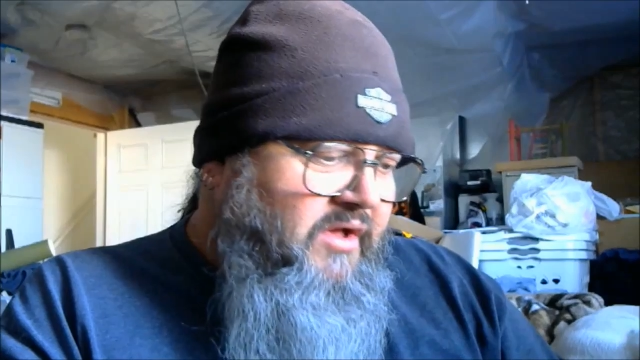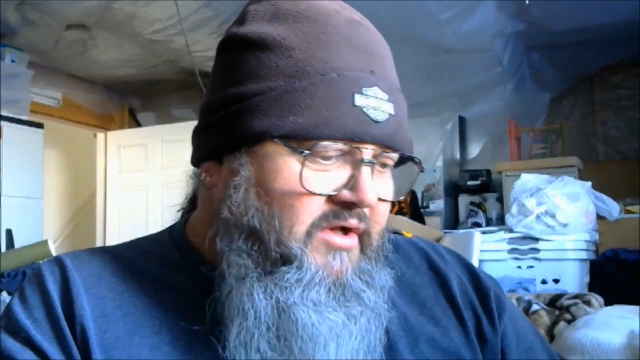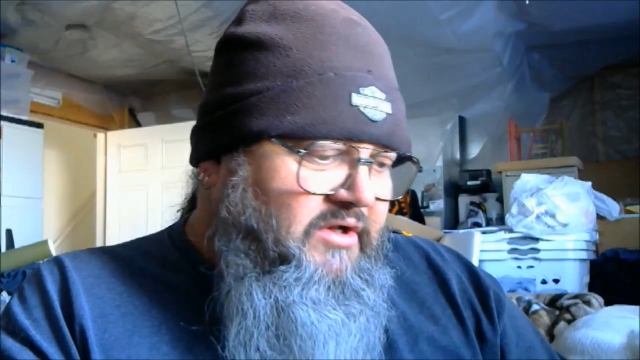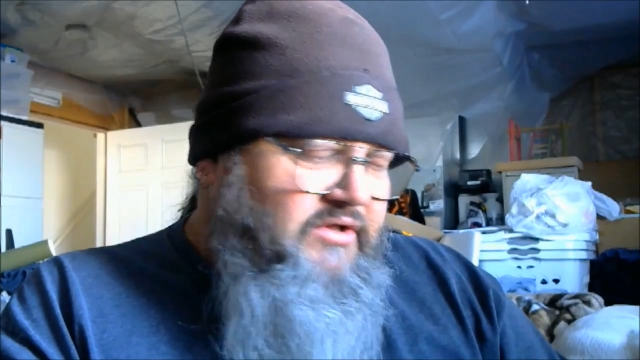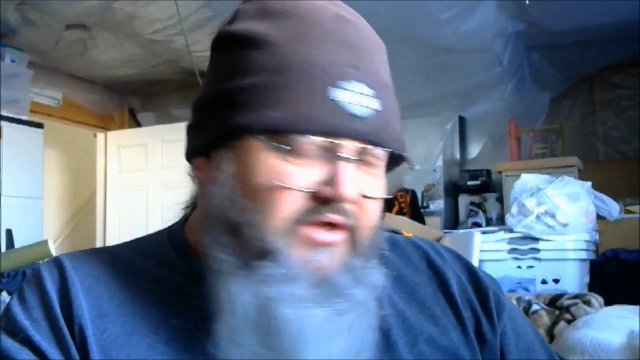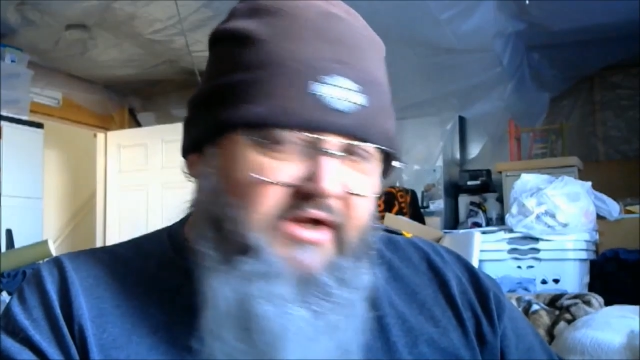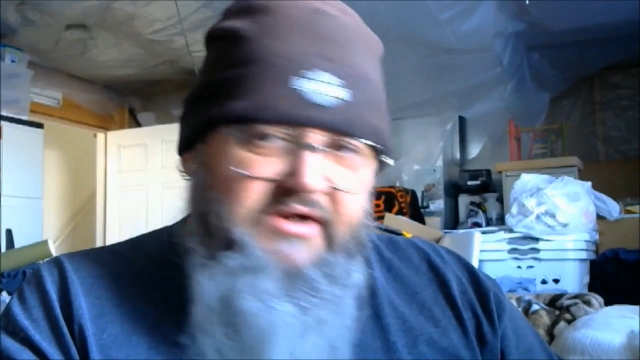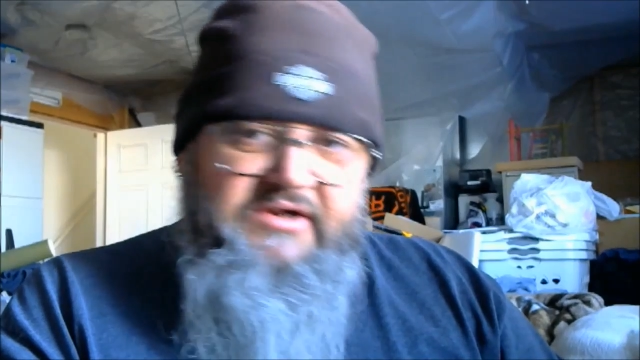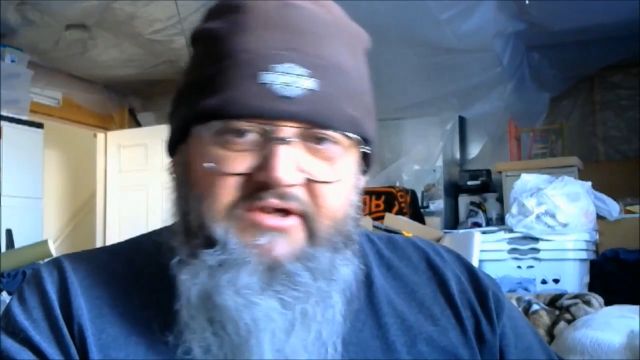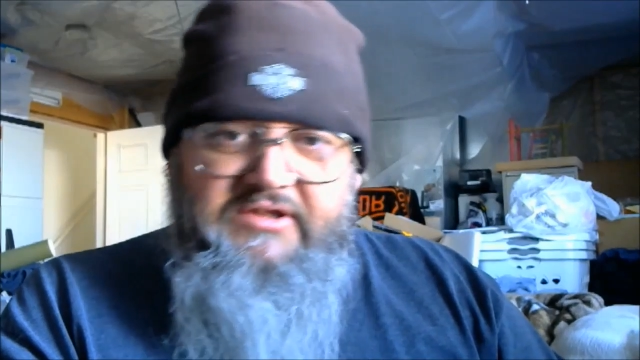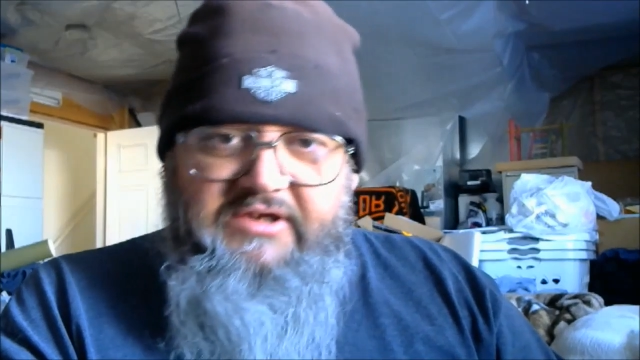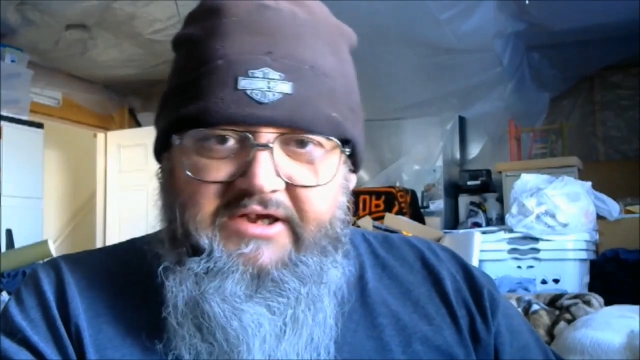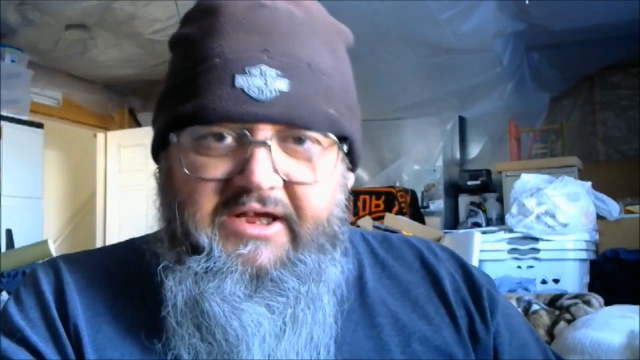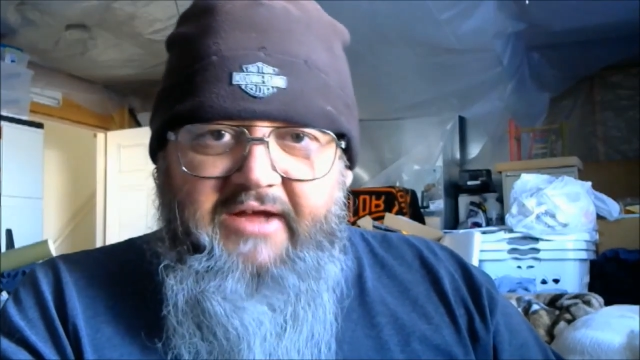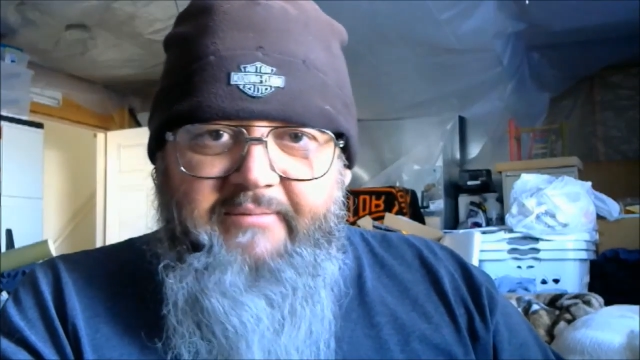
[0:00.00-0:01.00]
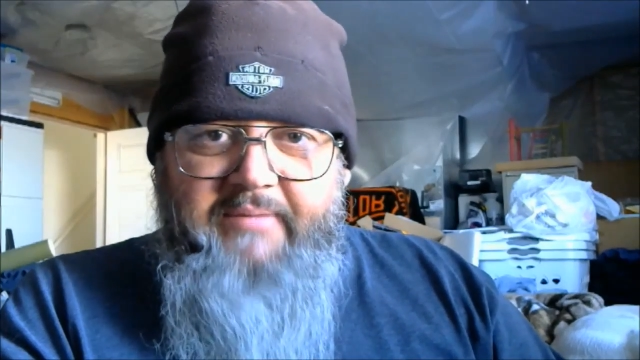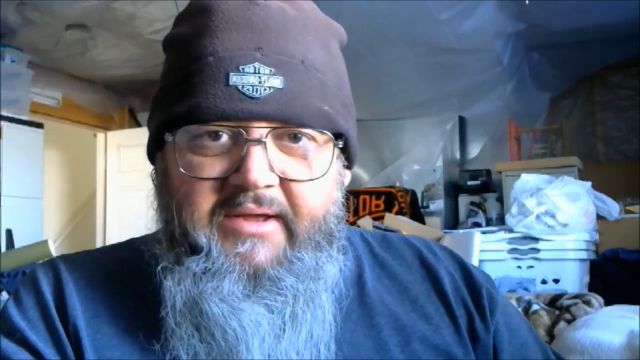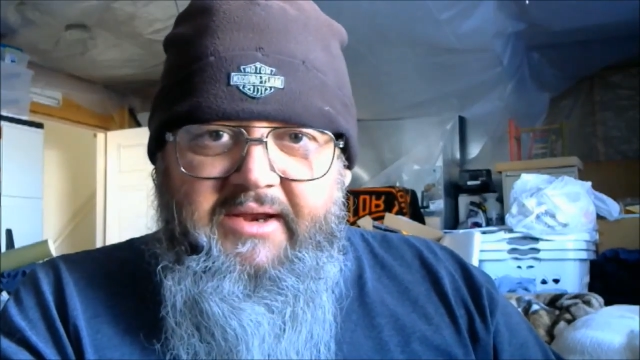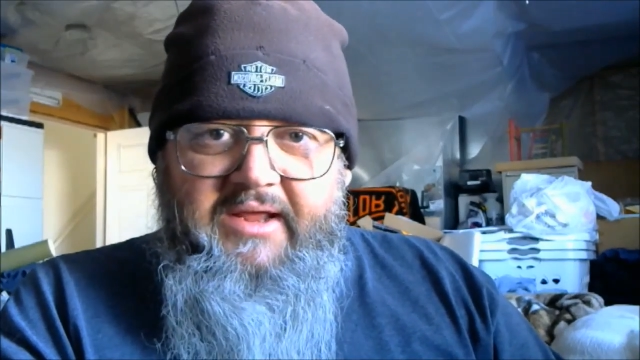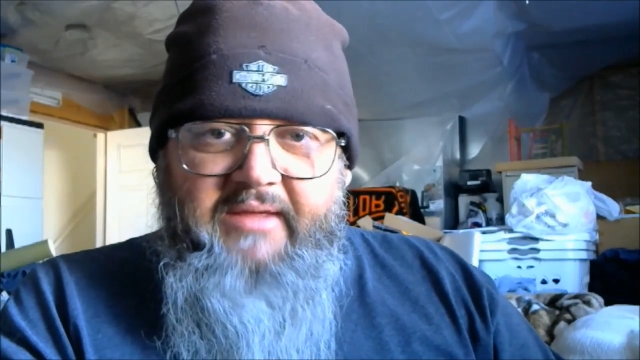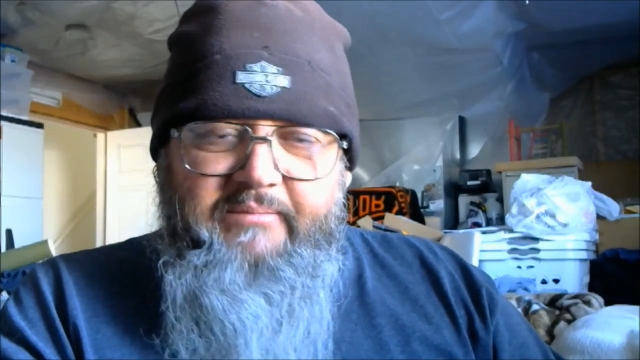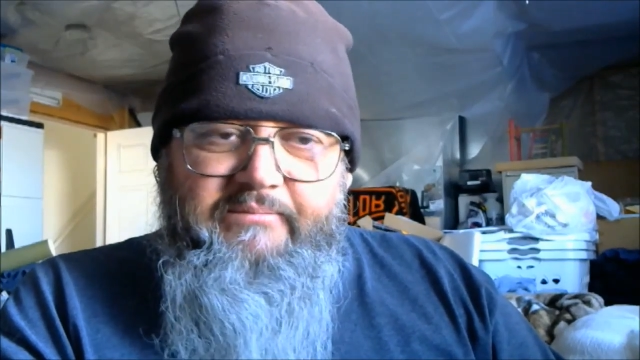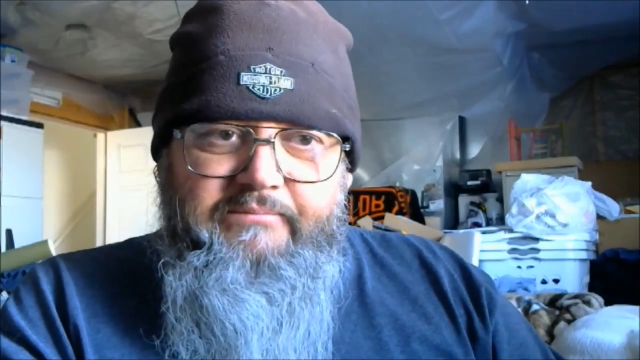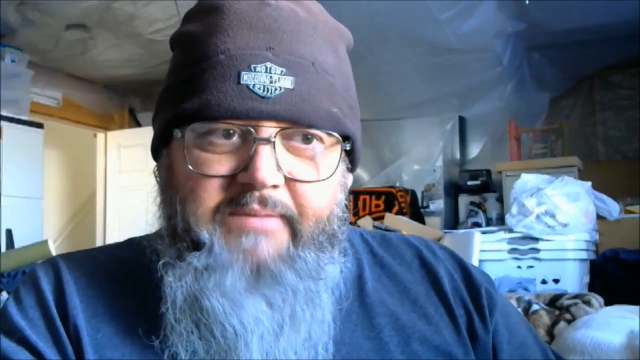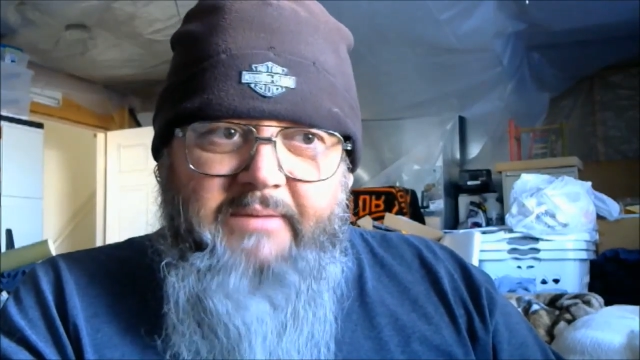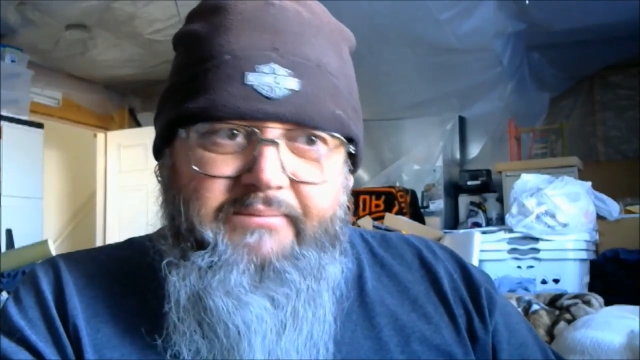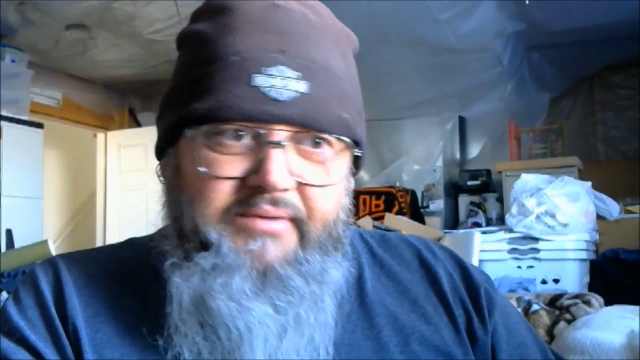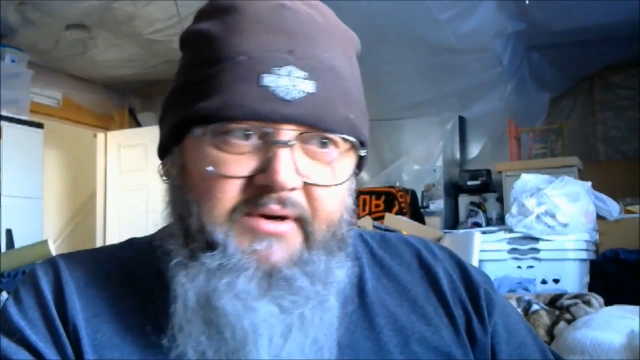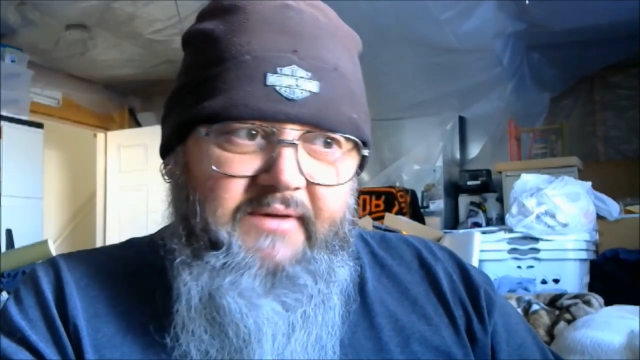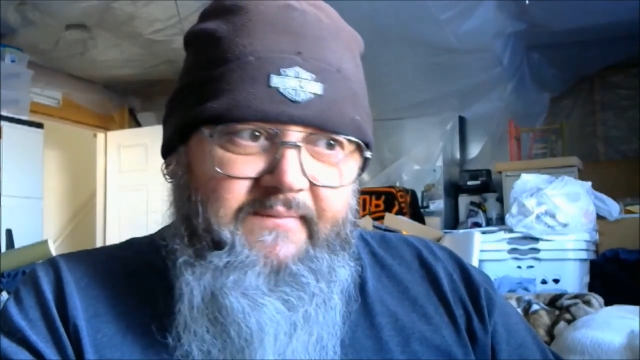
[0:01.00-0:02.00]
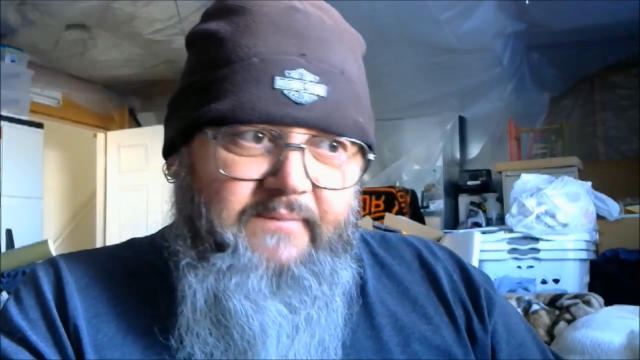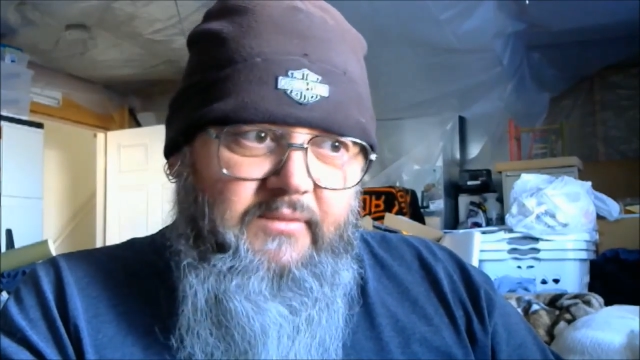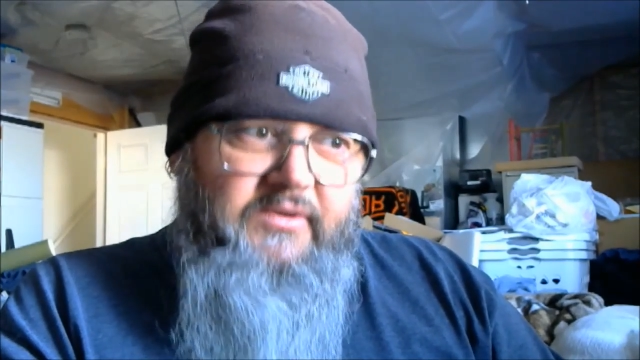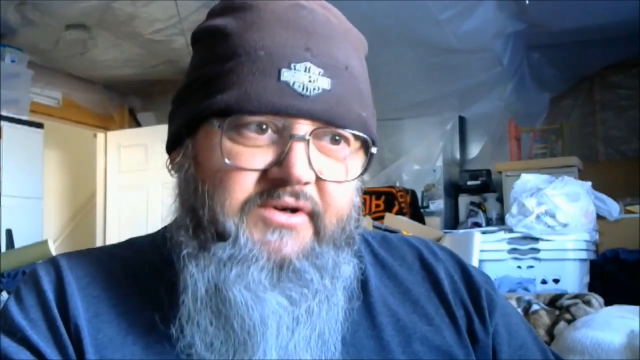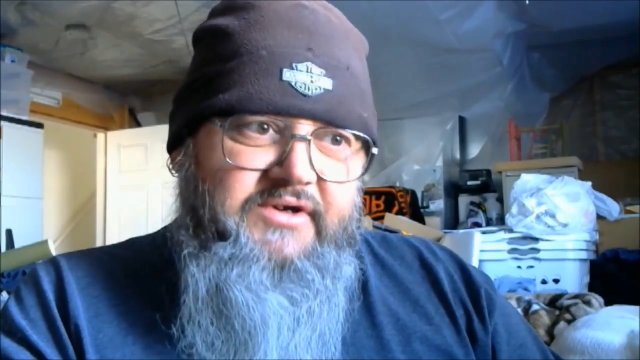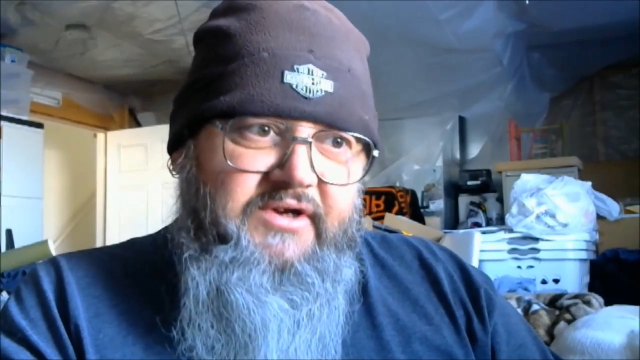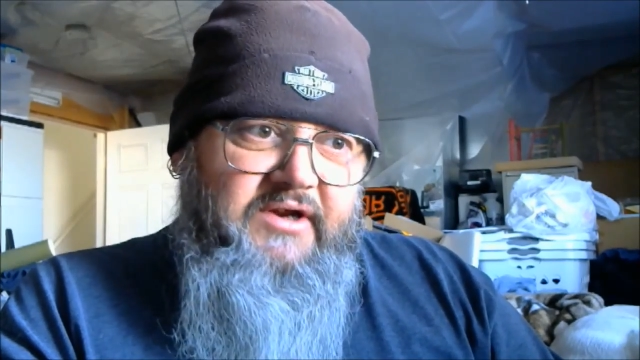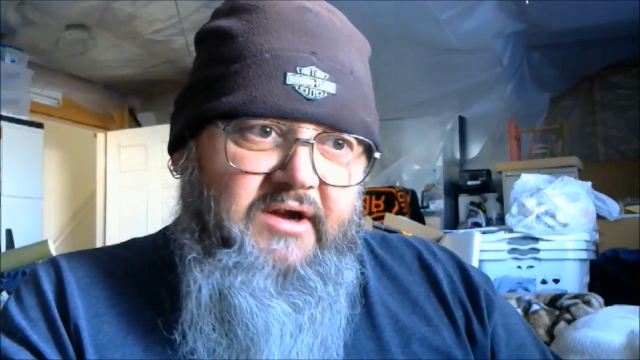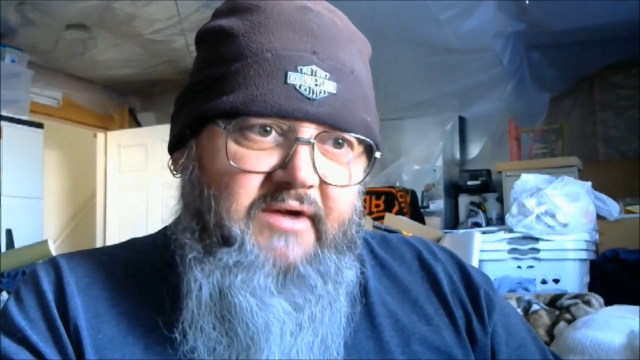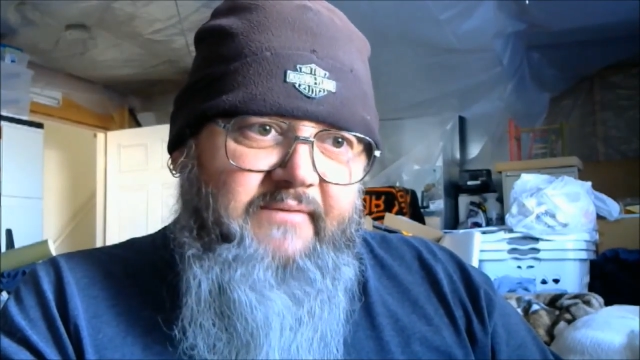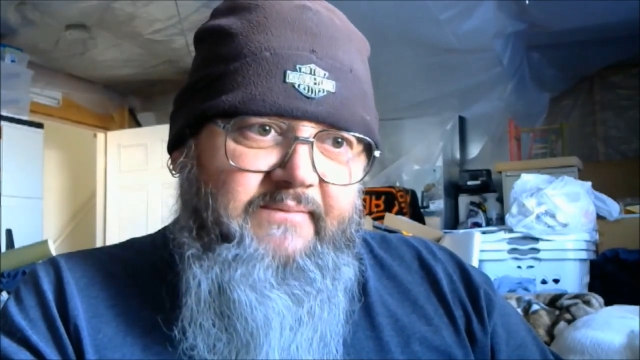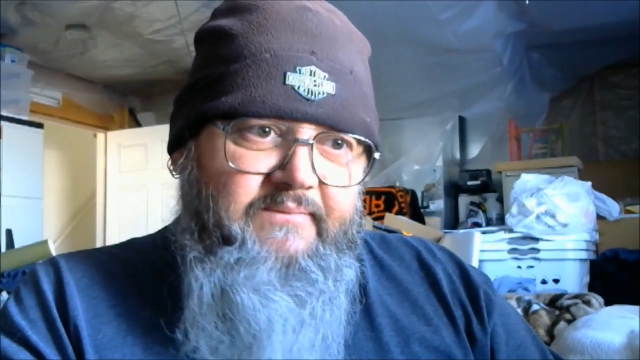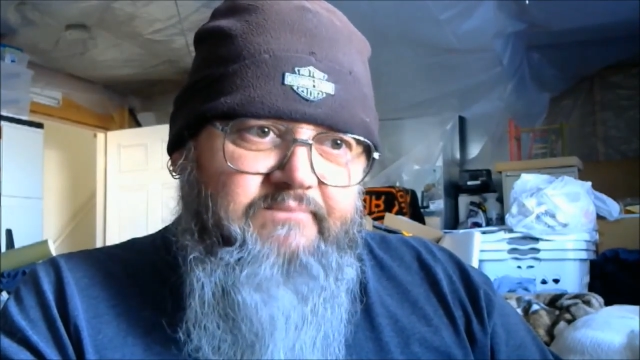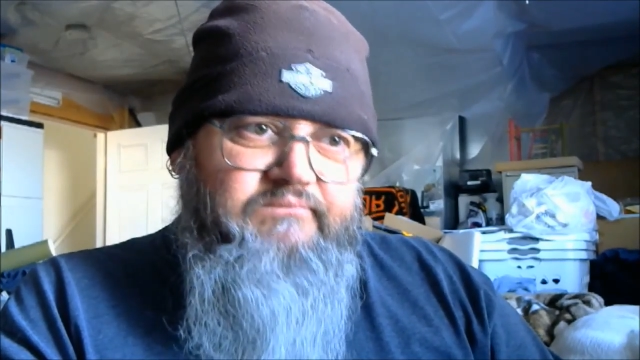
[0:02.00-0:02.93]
Luckily, I've been pretty fortunate. I've,